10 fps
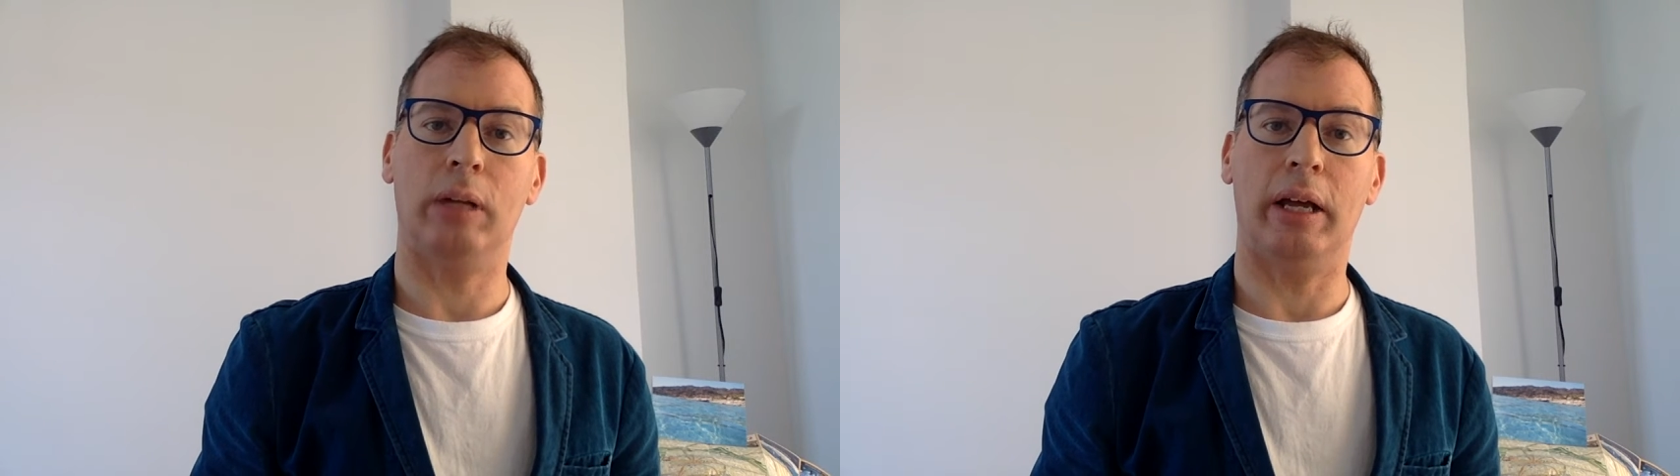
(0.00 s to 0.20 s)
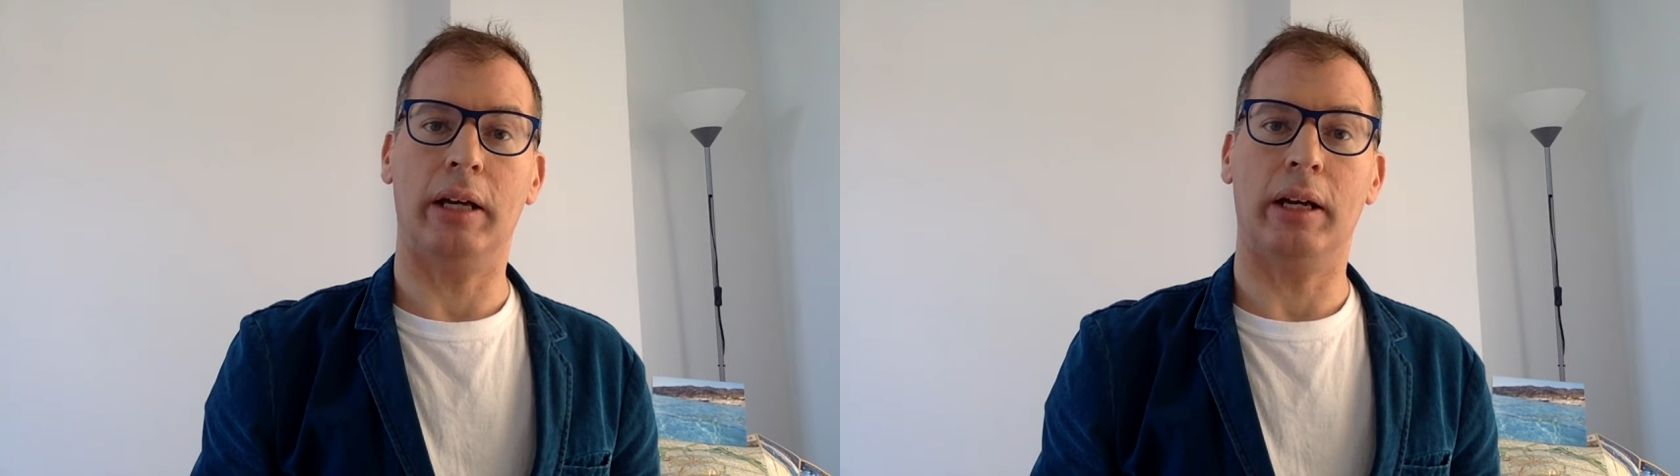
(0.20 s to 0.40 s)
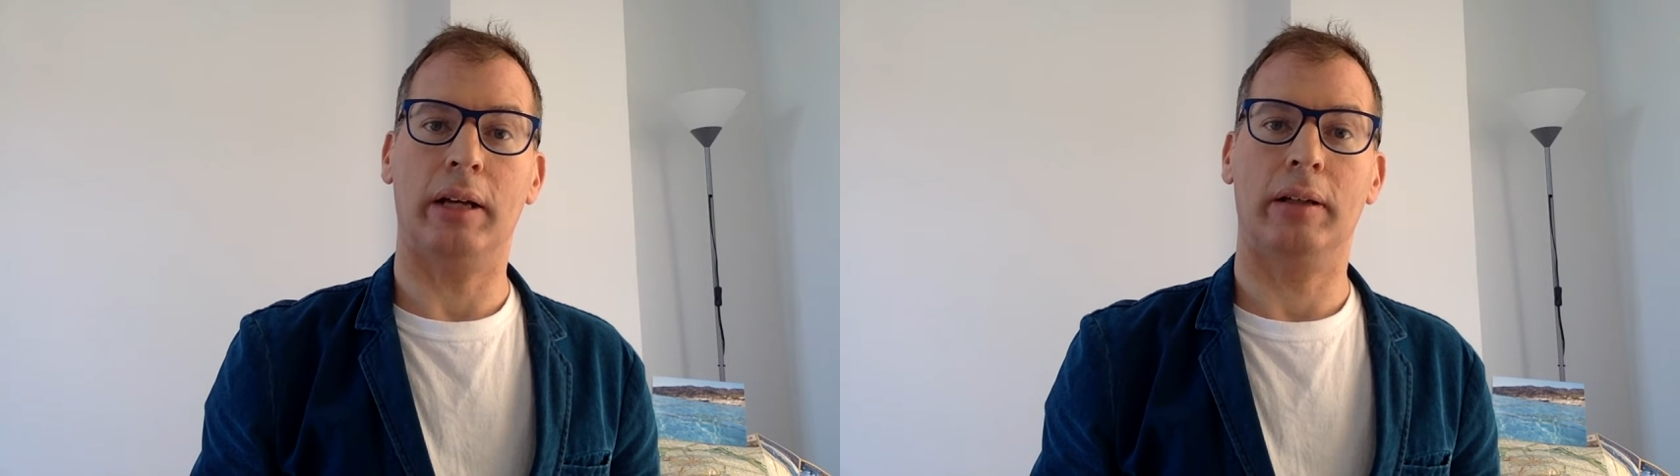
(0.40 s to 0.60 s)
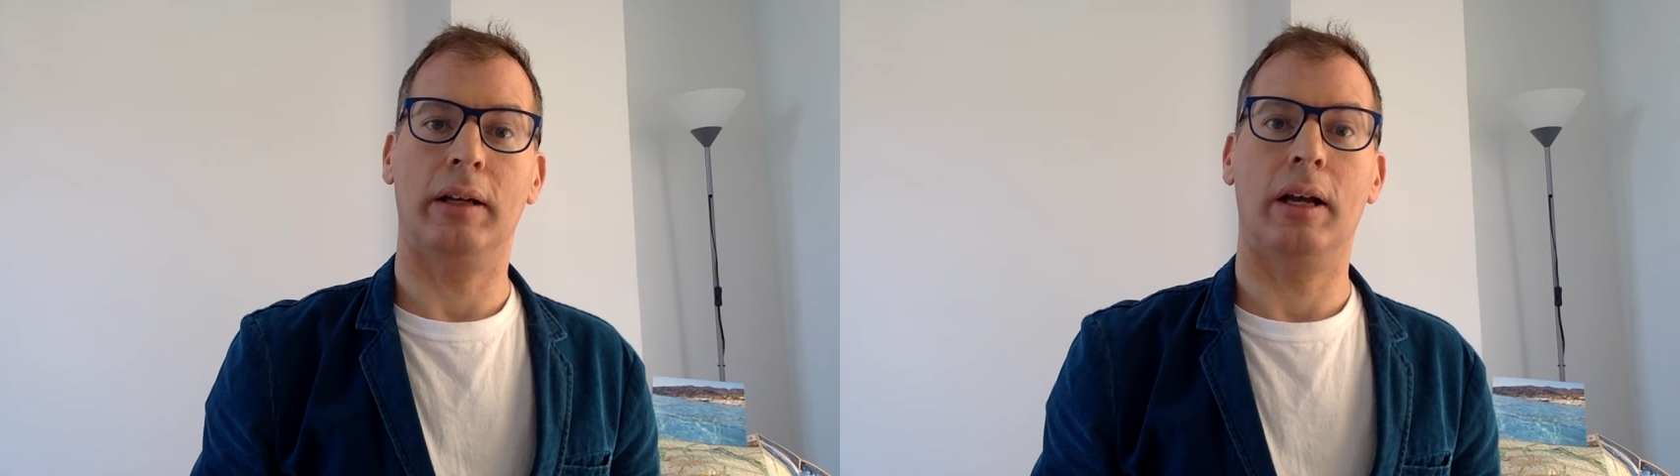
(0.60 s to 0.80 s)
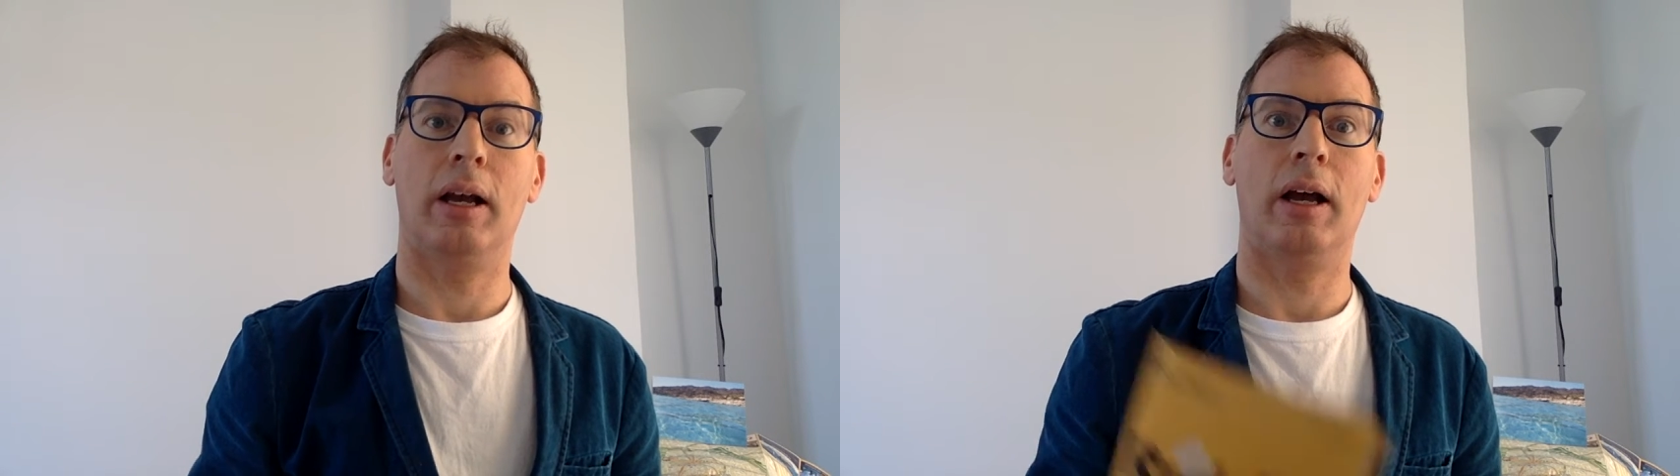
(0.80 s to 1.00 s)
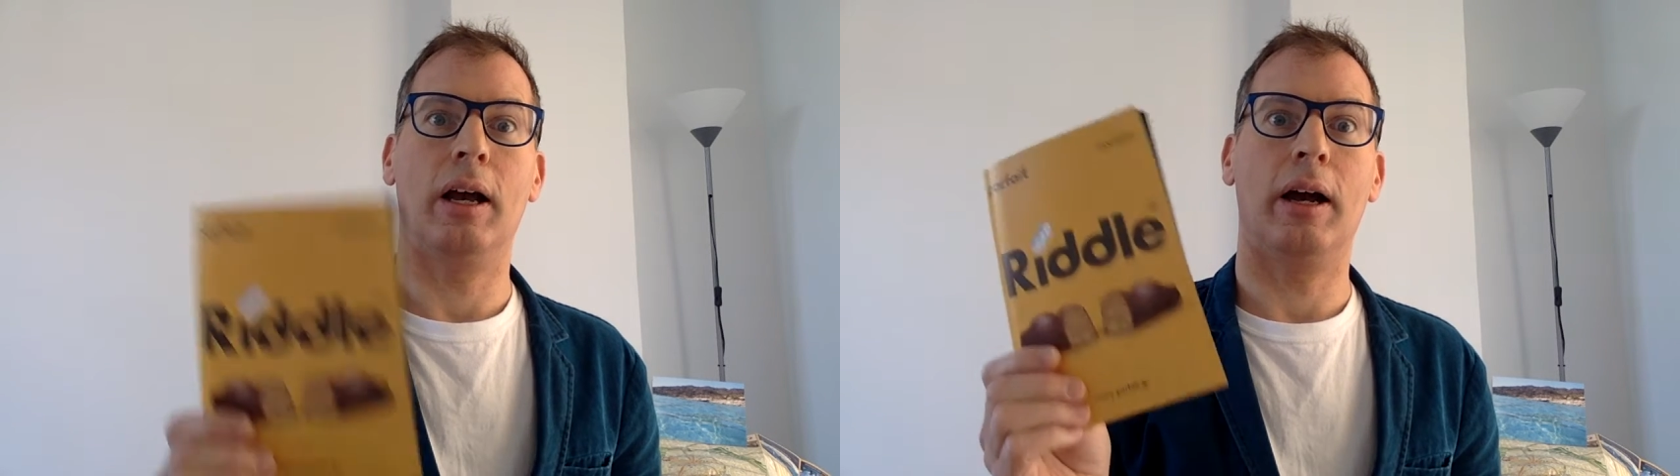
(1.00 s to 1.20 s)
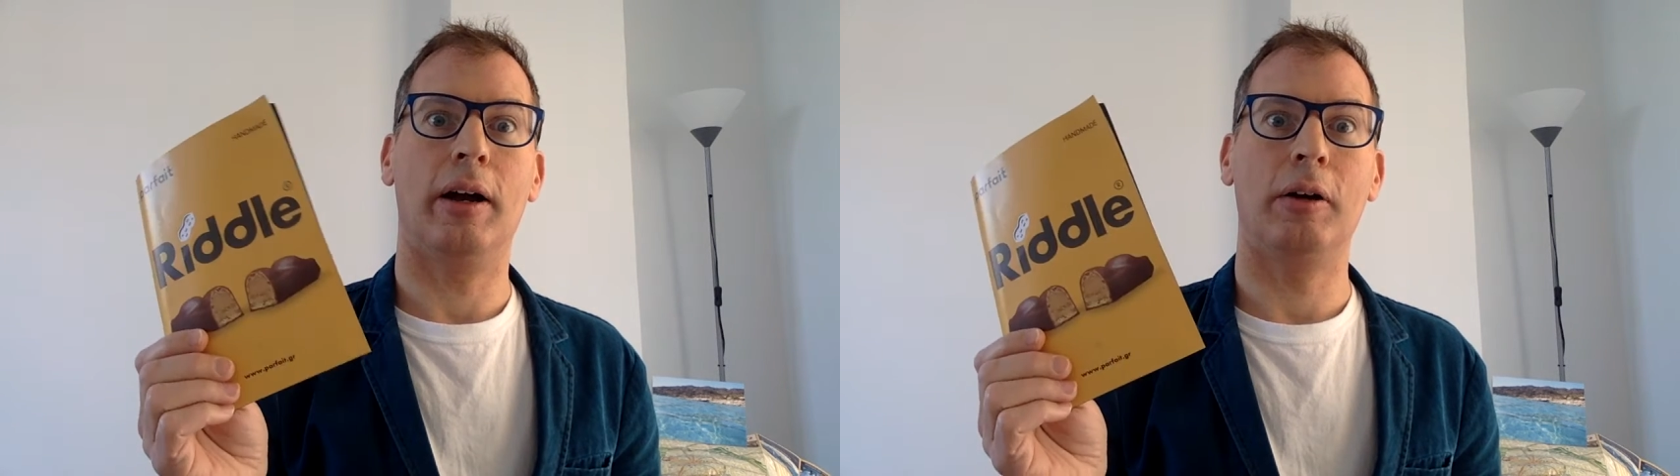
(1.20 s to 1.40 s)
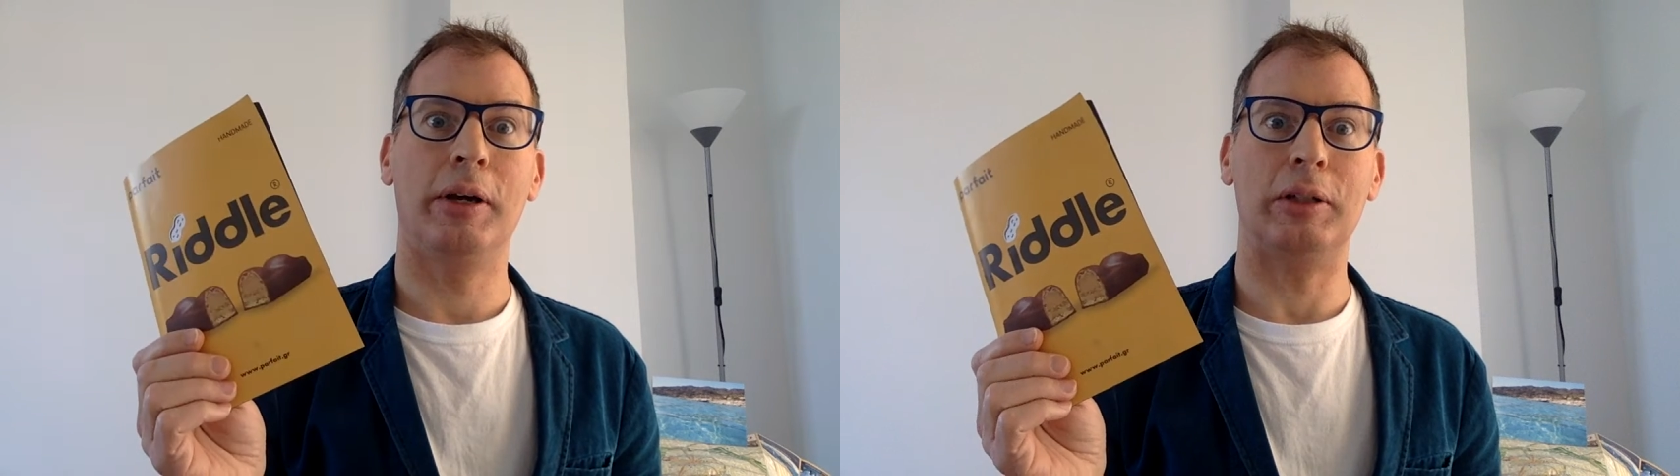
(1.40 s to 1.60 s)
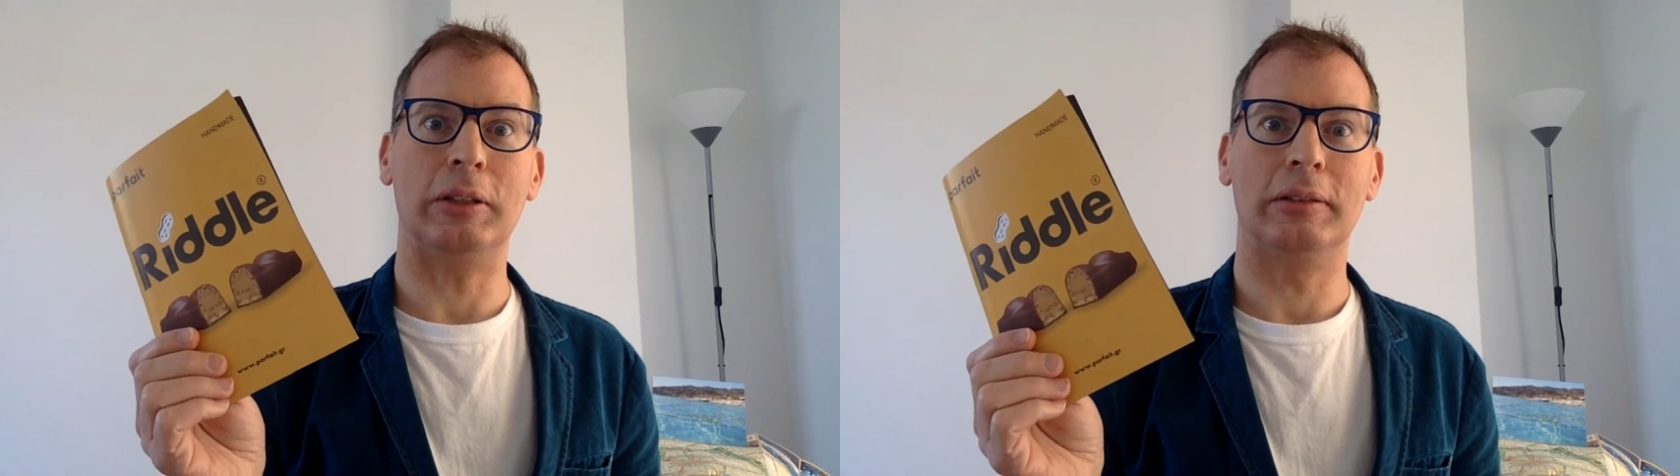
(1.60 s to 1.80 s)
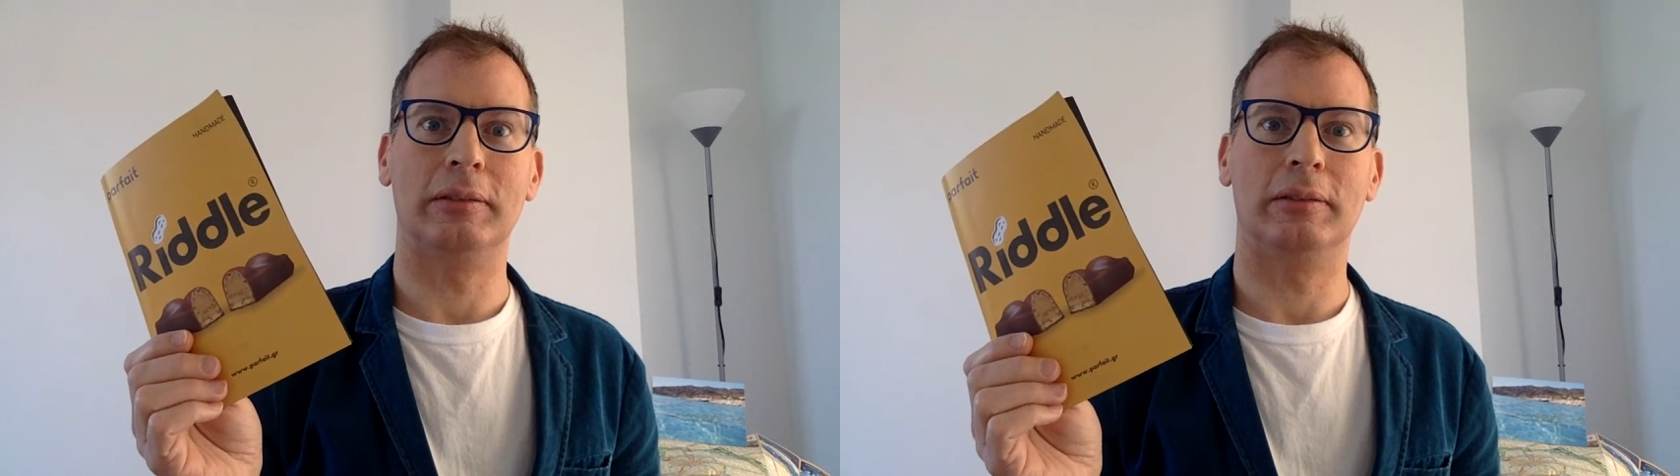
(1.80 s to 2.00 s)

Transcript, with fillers: like a riddle,